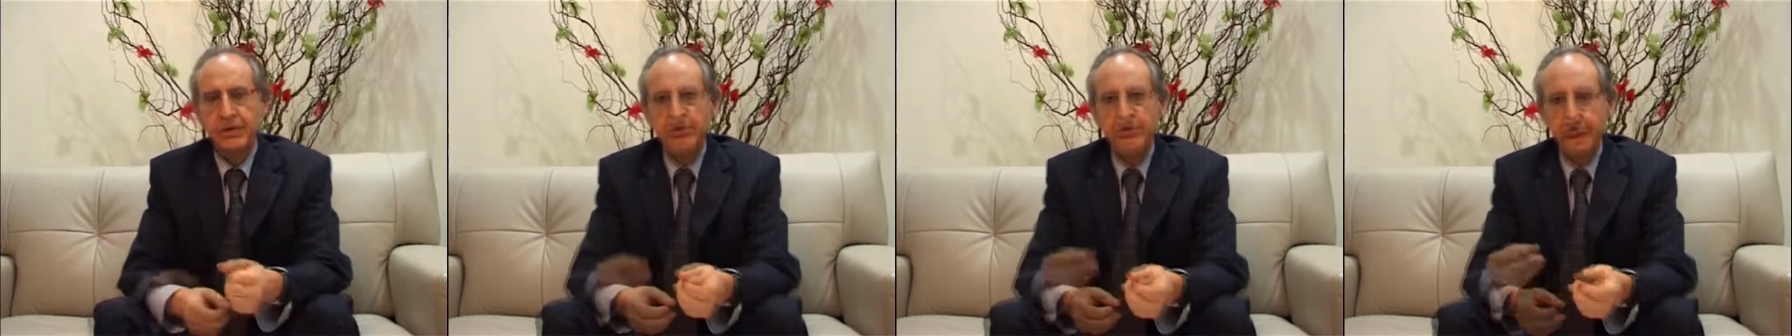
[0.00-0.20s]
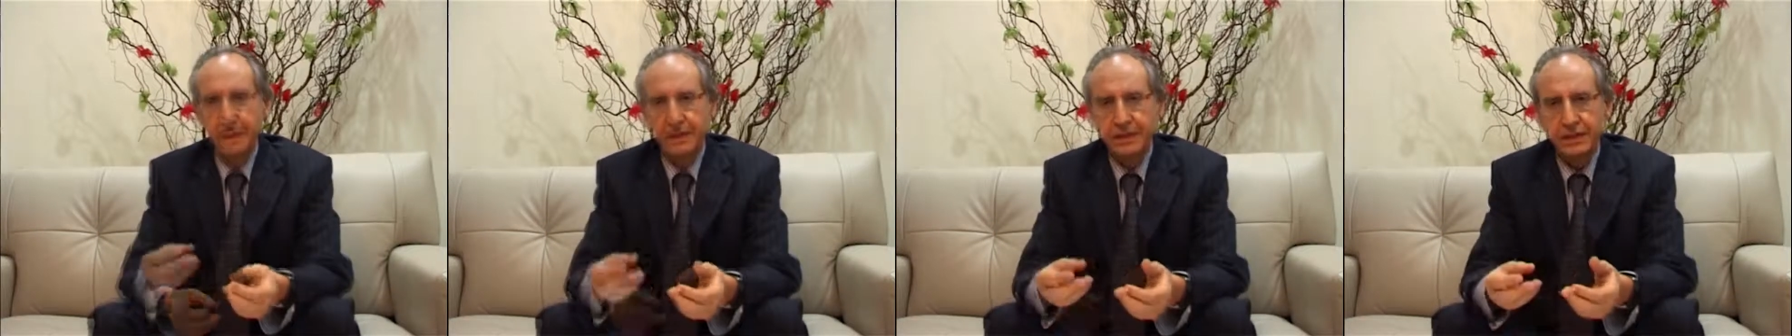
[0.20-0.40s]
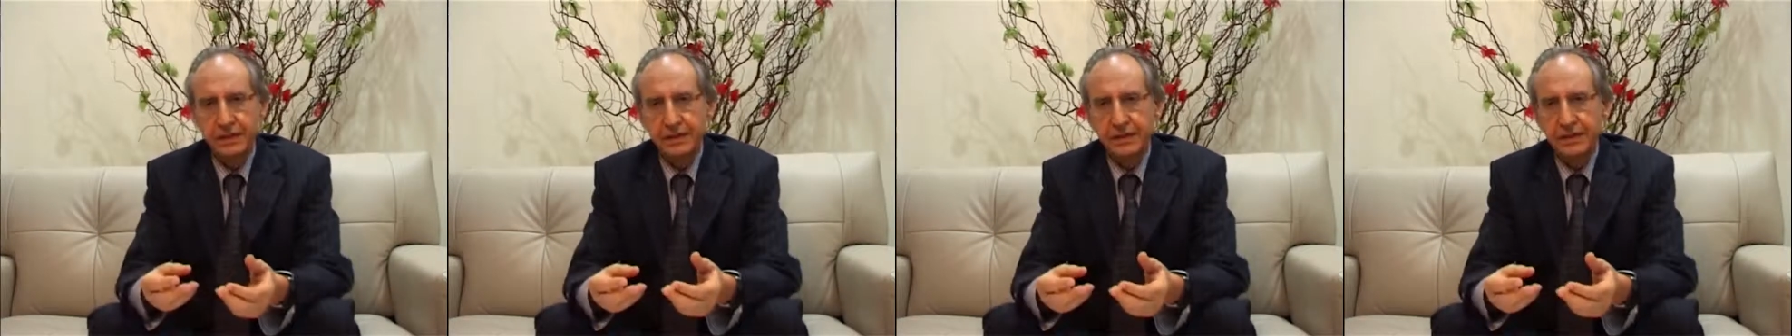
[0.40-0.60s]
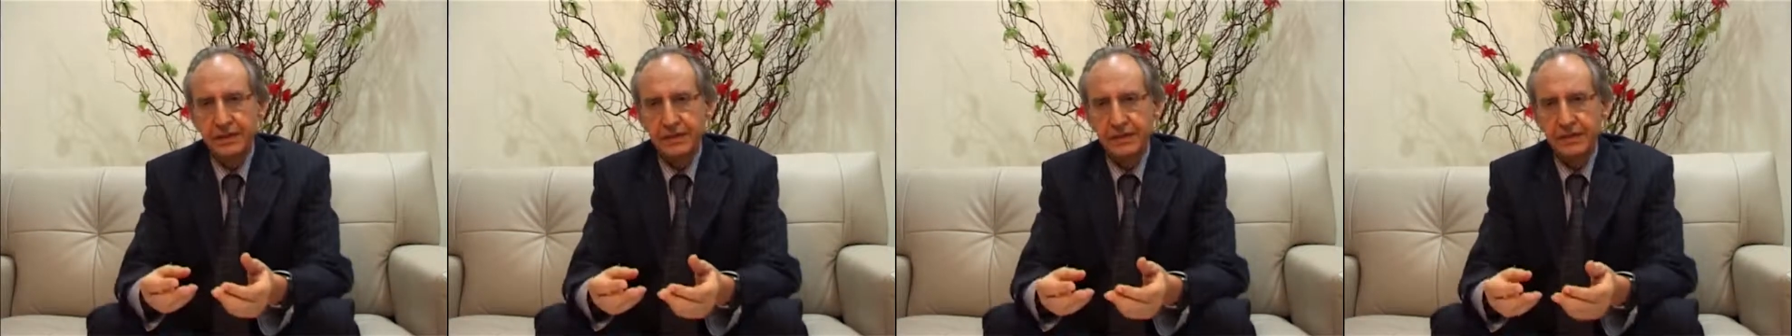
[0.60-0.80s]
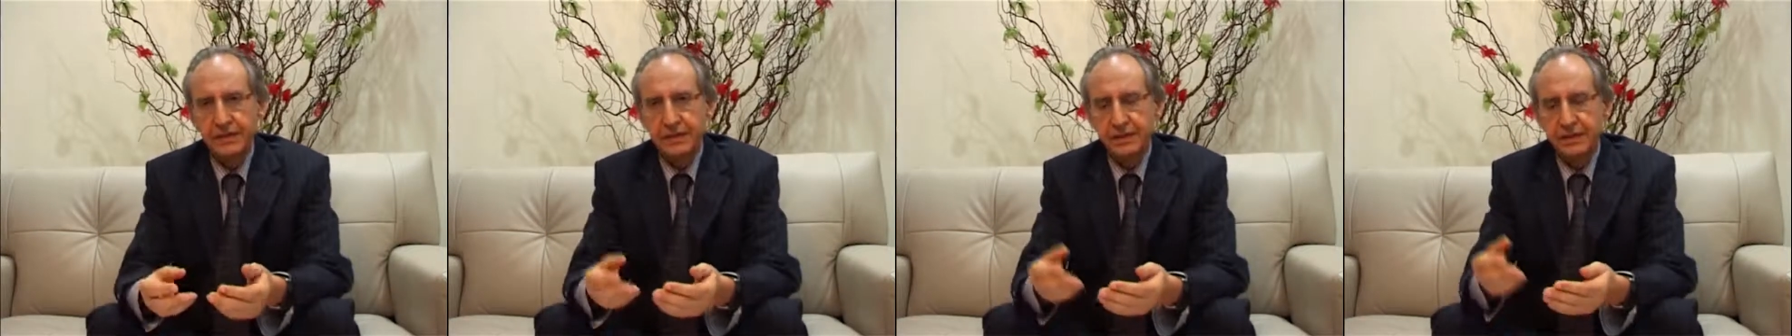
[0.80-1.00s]
That
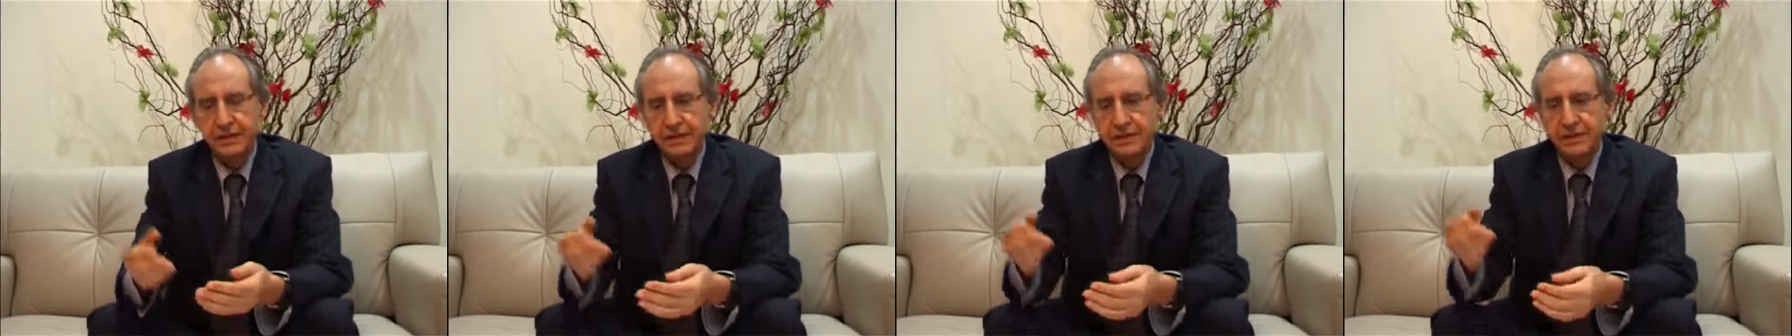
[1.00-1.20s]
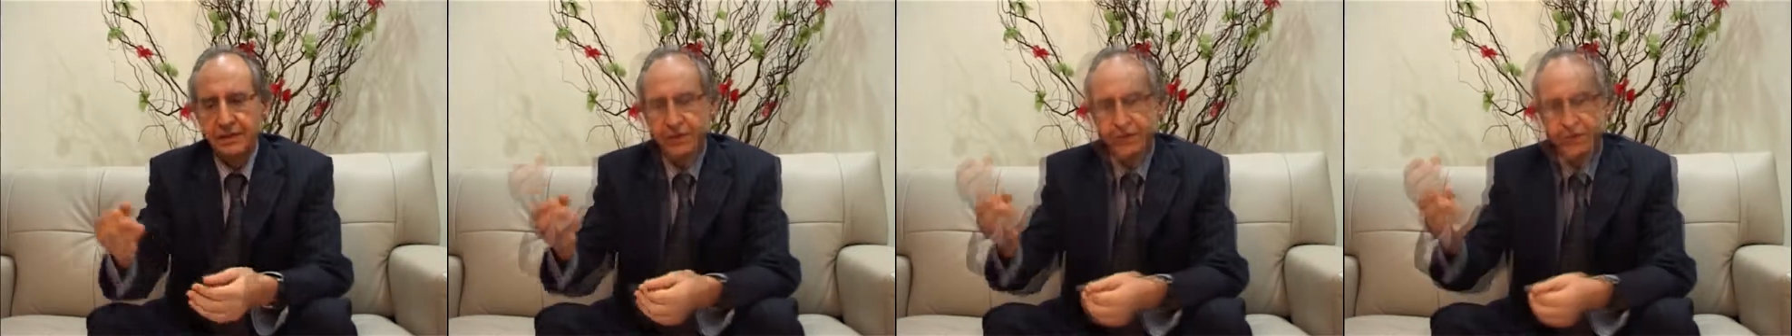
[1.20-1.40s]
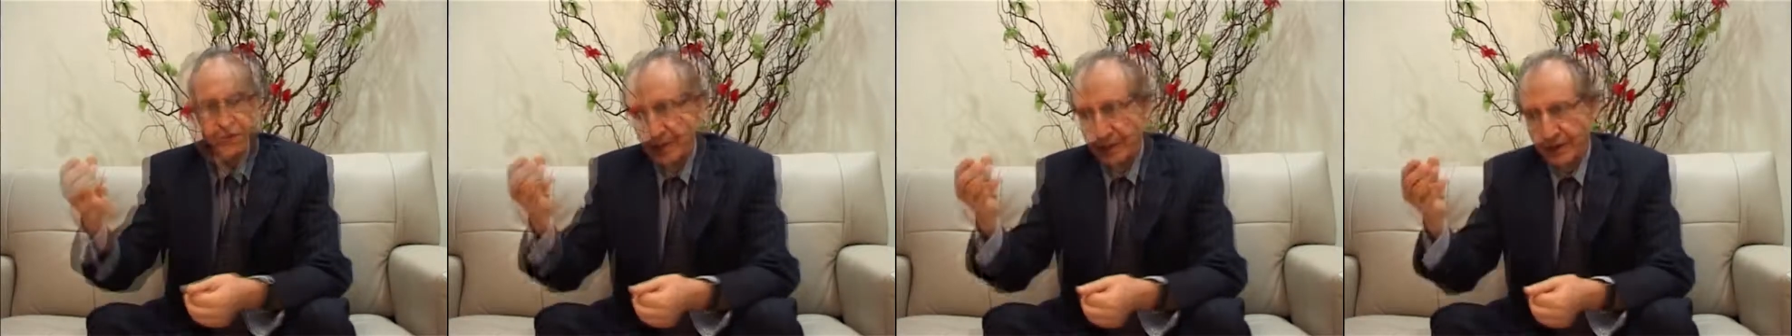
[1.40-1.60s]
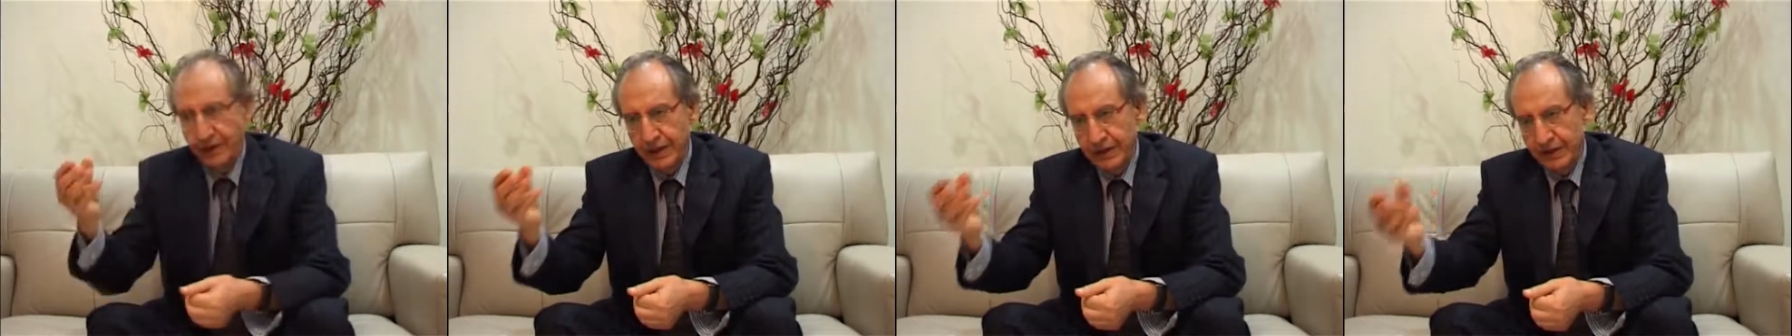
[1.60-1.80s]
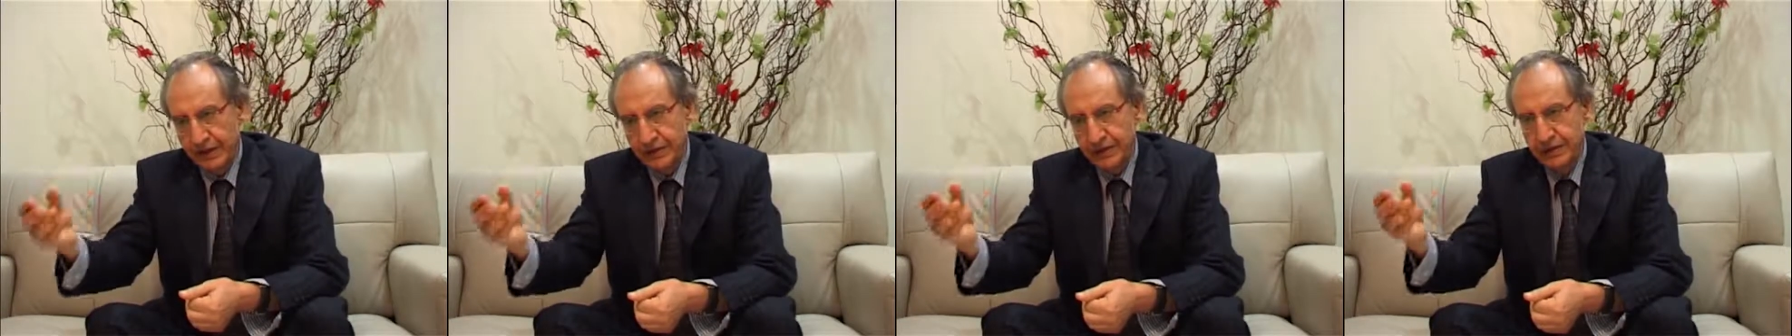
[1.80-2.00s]
is a
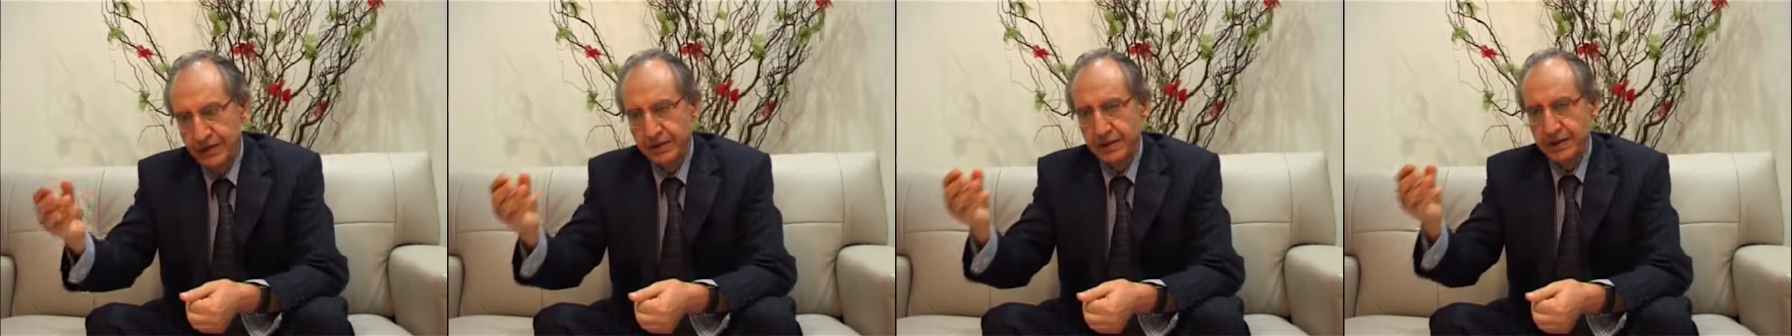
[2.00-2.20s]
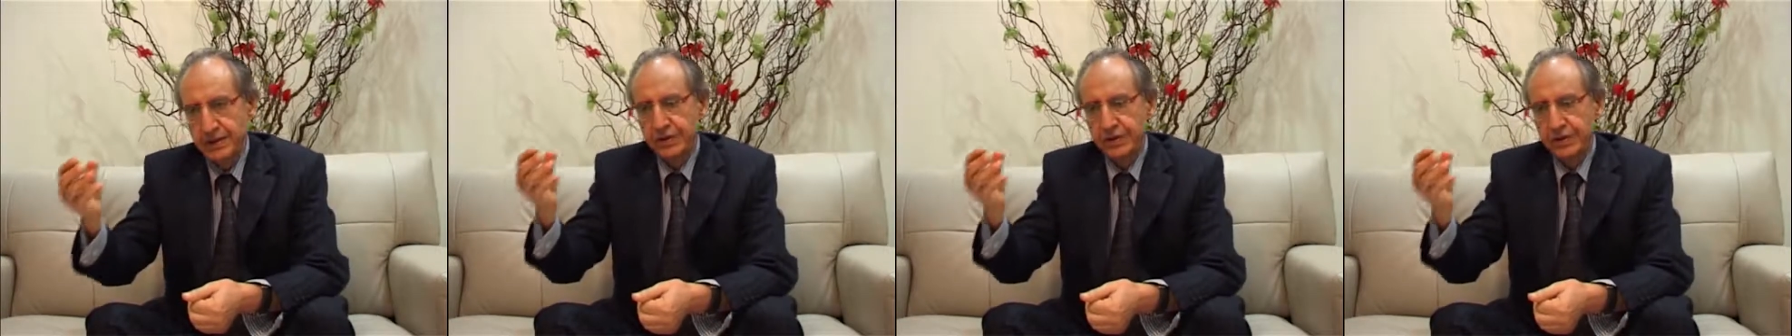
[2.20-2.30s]
direct